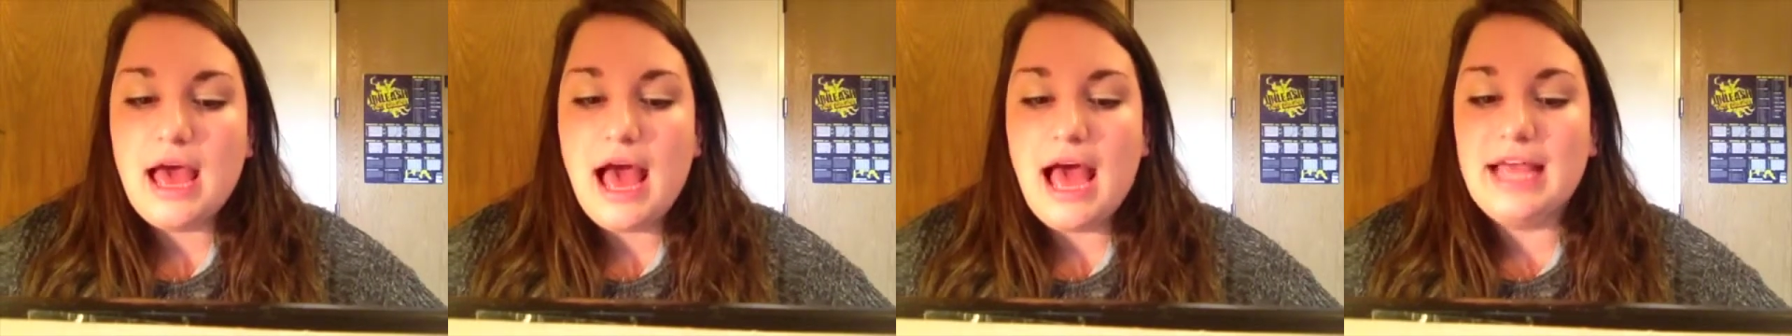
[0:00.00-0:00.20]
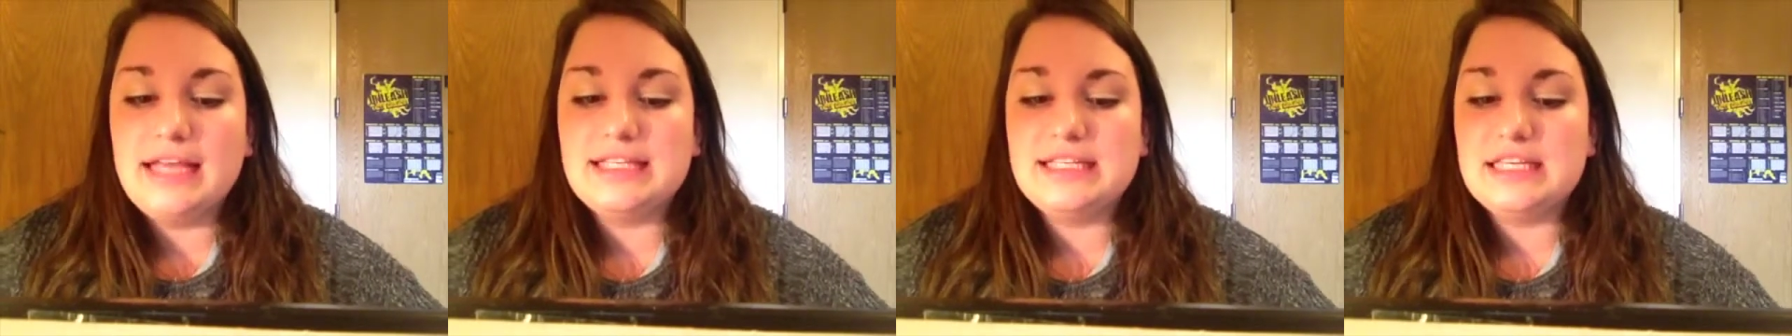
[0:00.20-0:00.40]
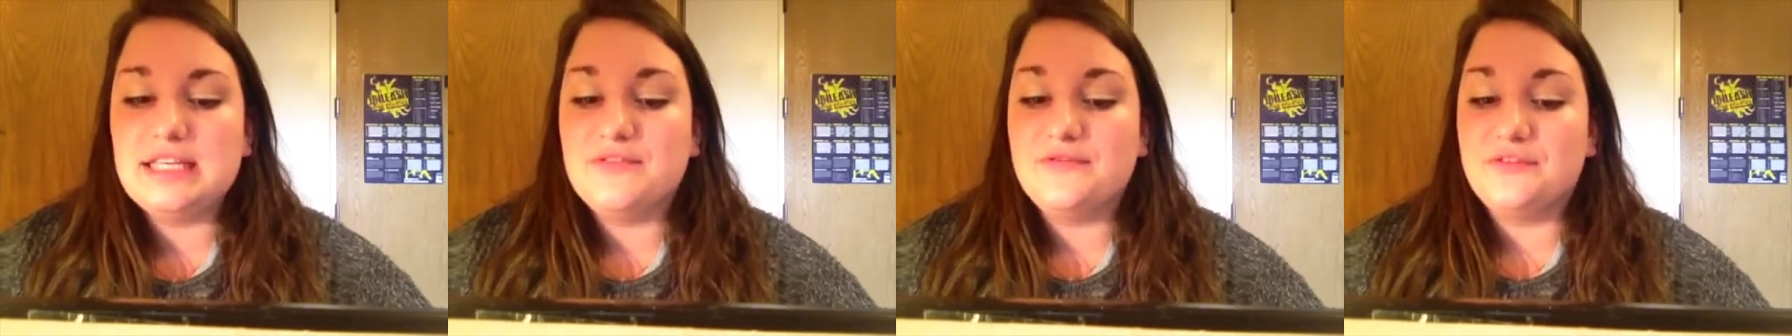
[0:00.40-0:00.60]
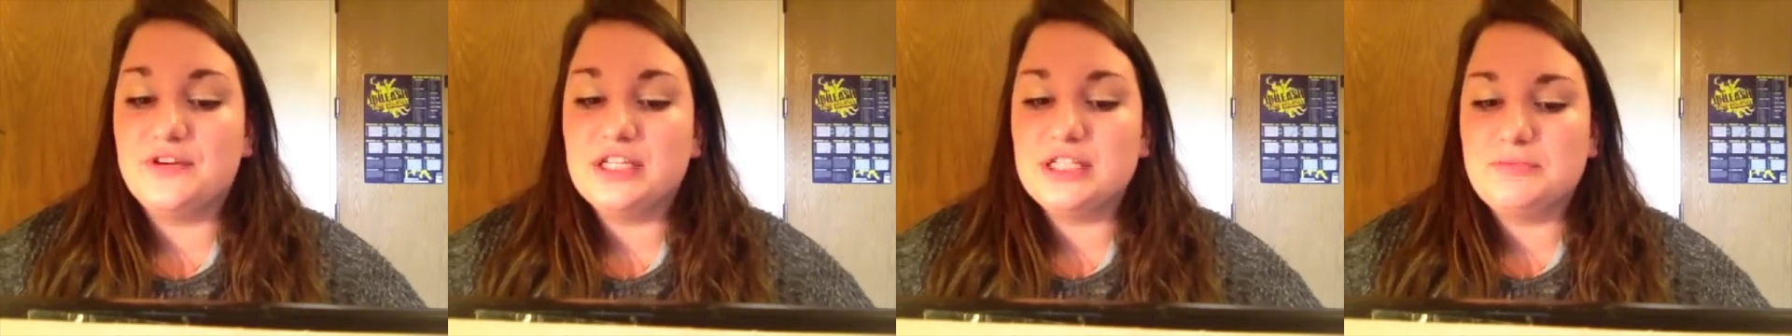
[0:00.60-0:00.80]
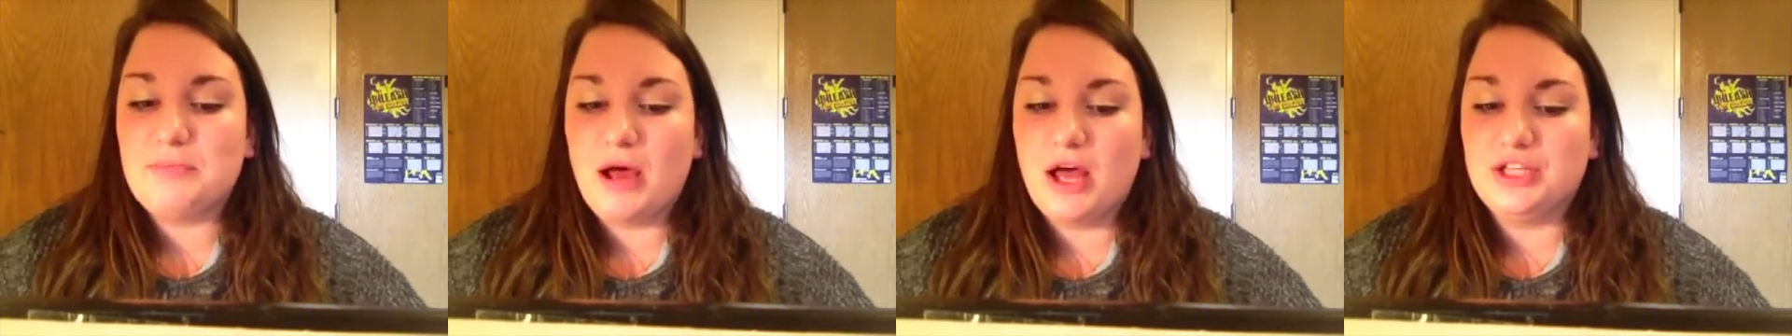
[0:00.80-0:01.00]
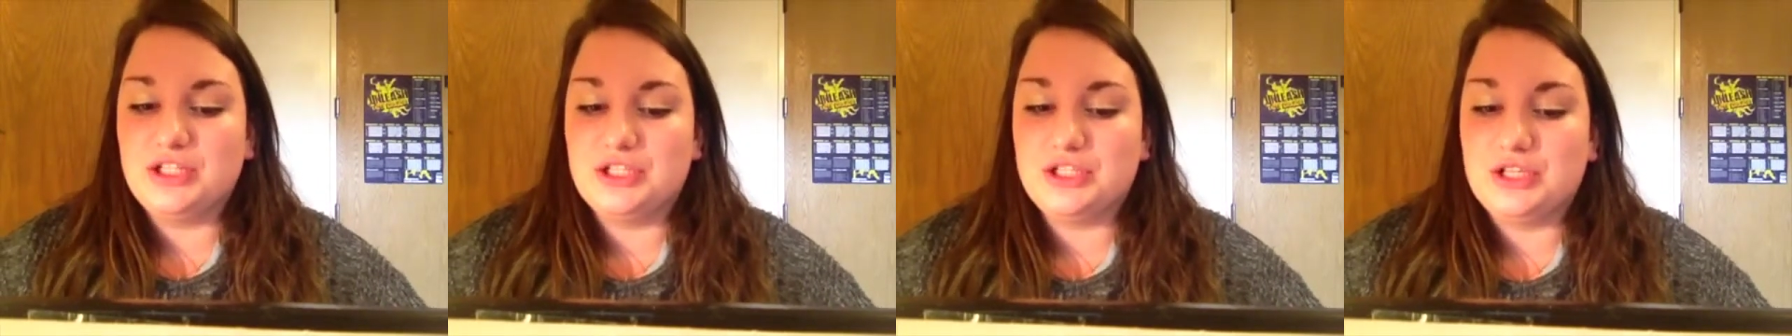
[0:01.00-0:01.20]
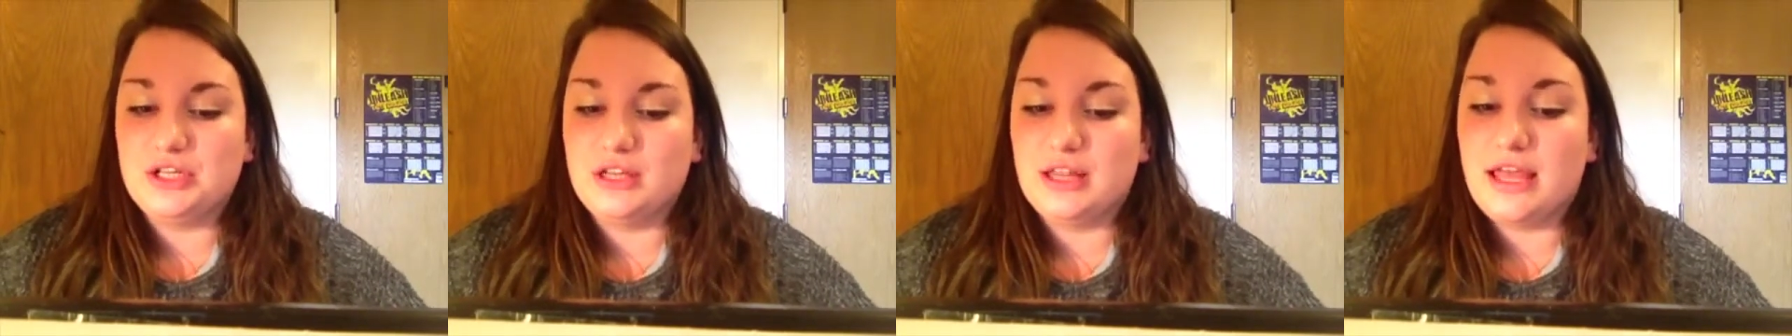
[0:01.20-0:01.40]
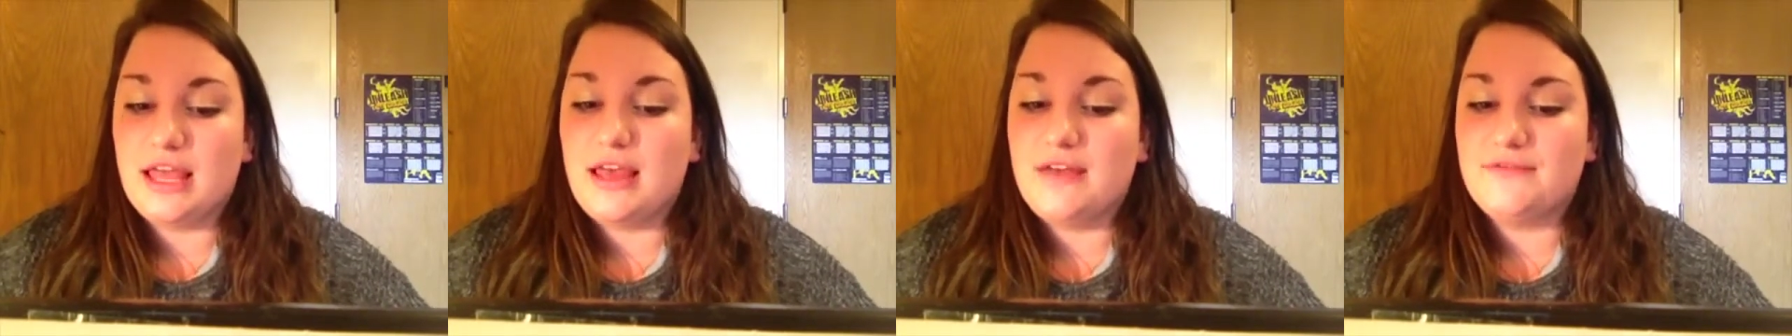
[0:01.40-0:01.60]
I see the first
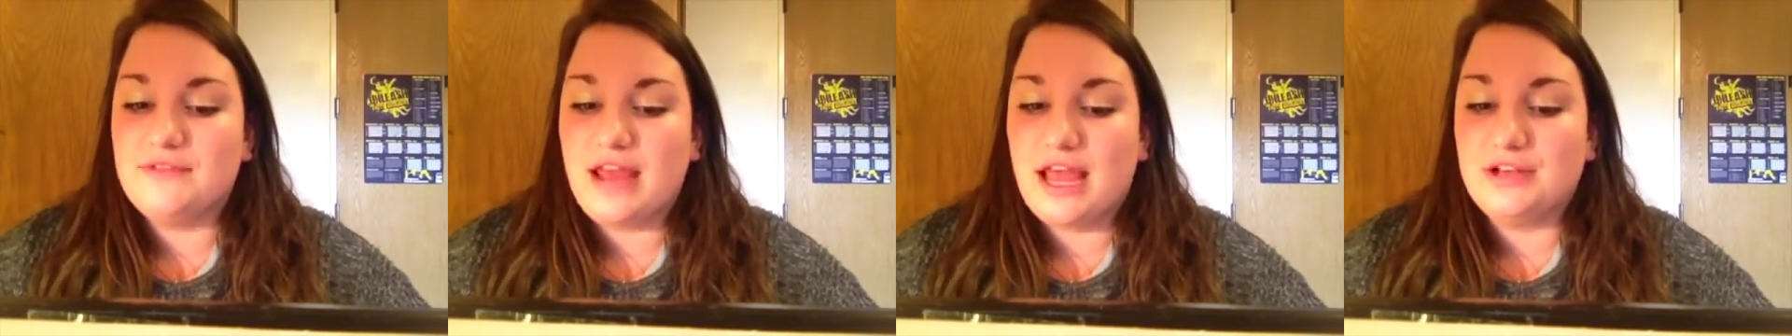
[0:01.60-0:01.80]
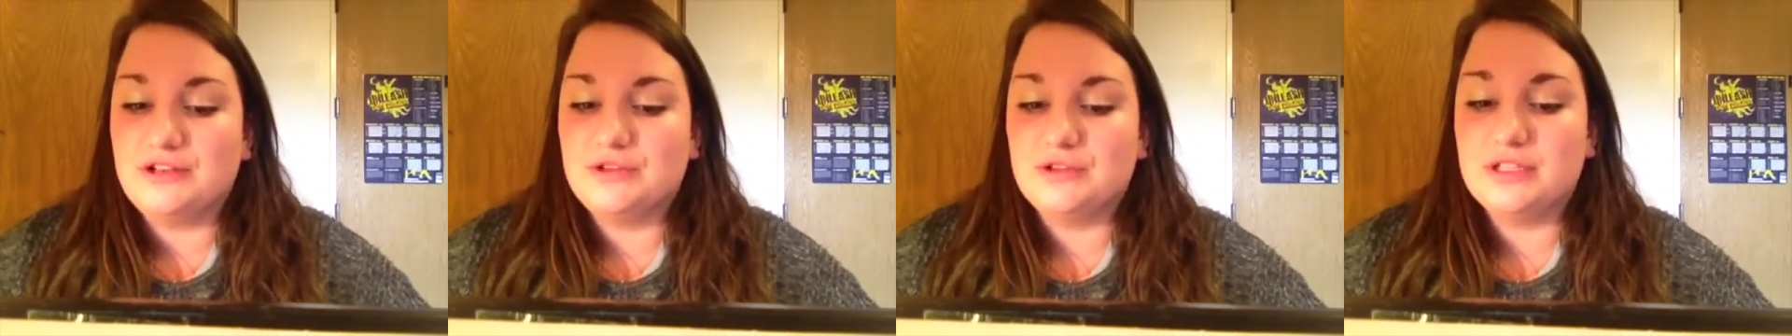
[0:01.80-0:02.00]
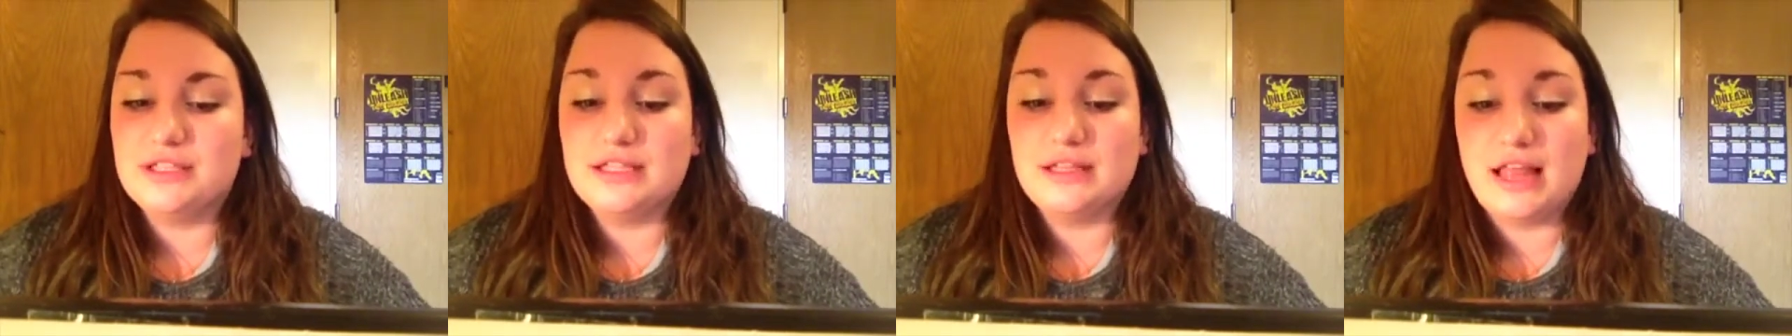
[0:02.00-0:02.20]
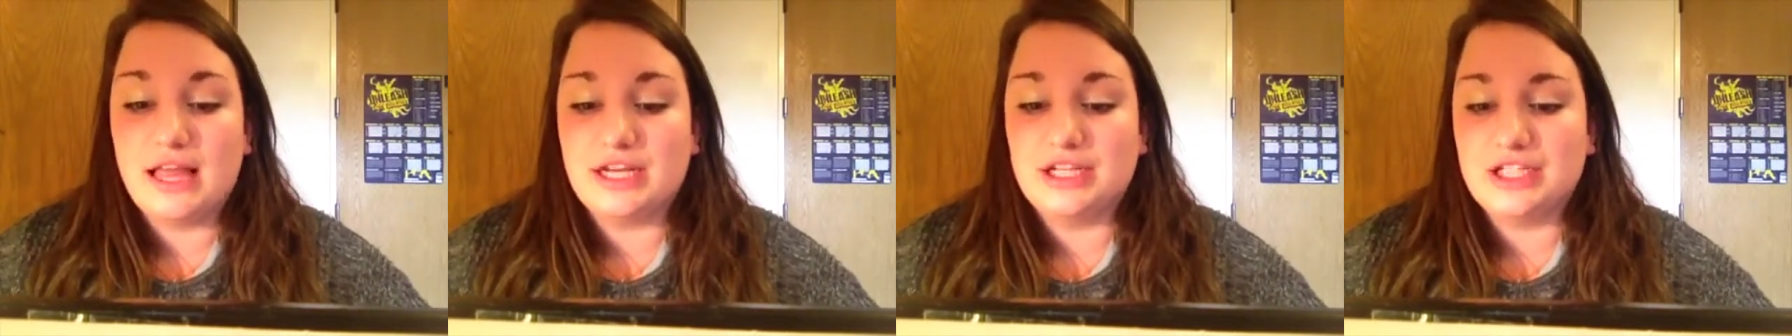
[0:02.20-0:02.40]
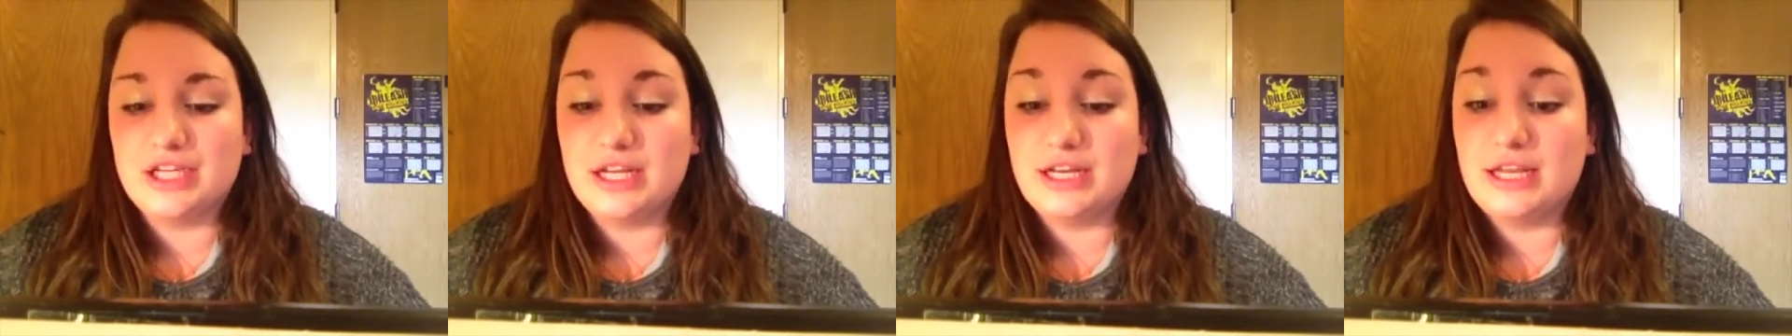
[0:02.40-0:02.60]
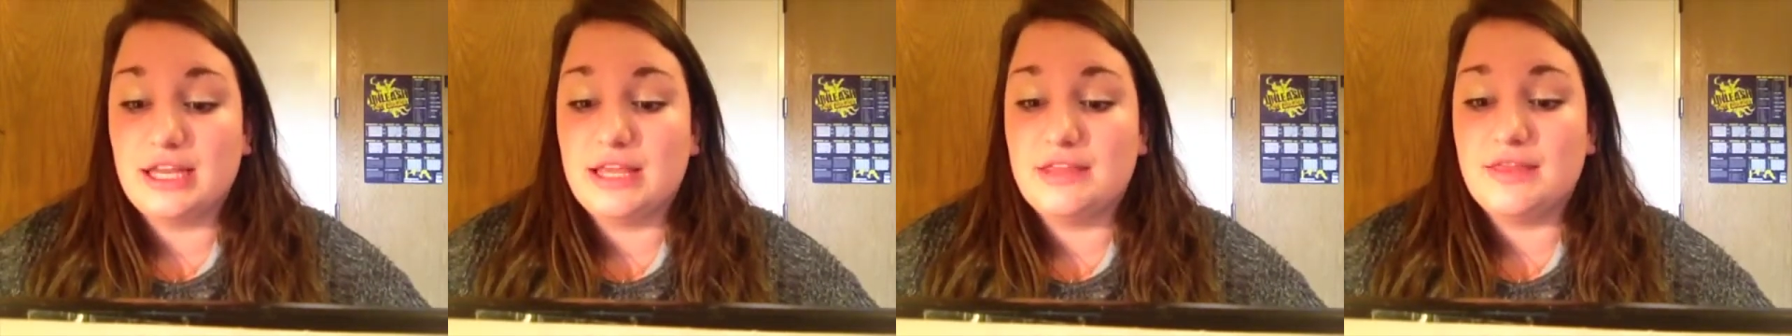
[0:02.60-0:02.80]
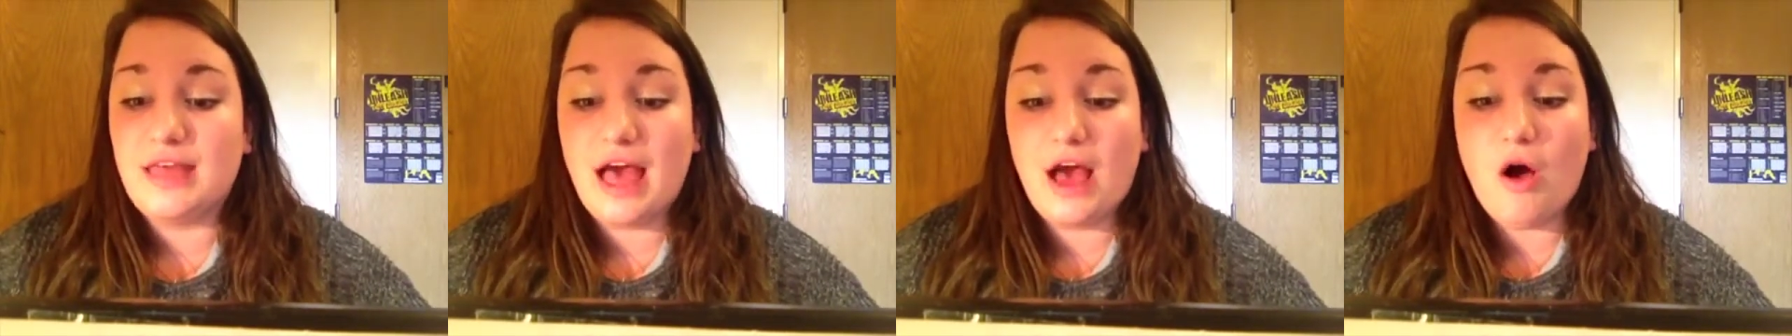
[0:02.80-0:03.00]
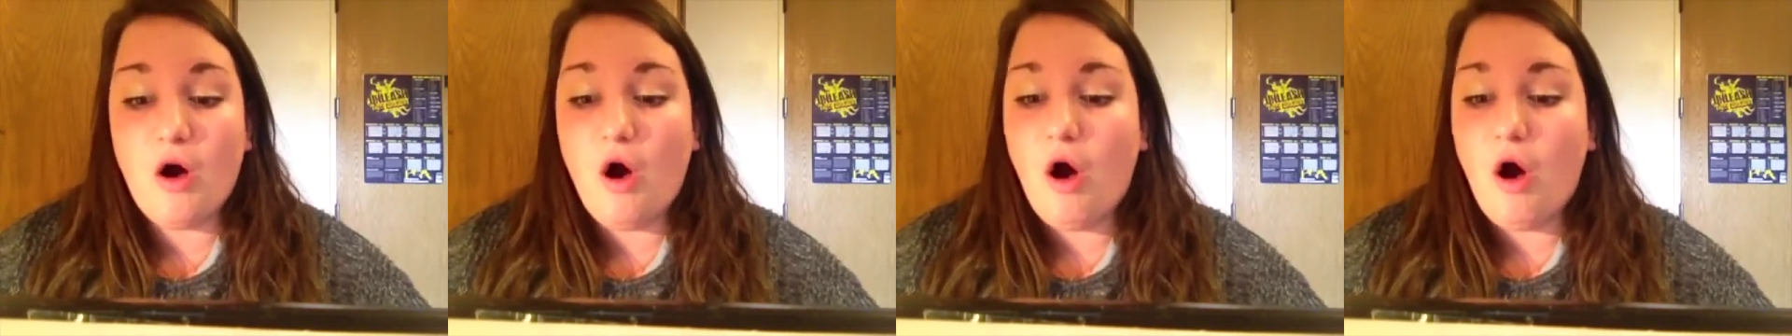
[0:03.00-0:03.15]
postulate of natural selection in that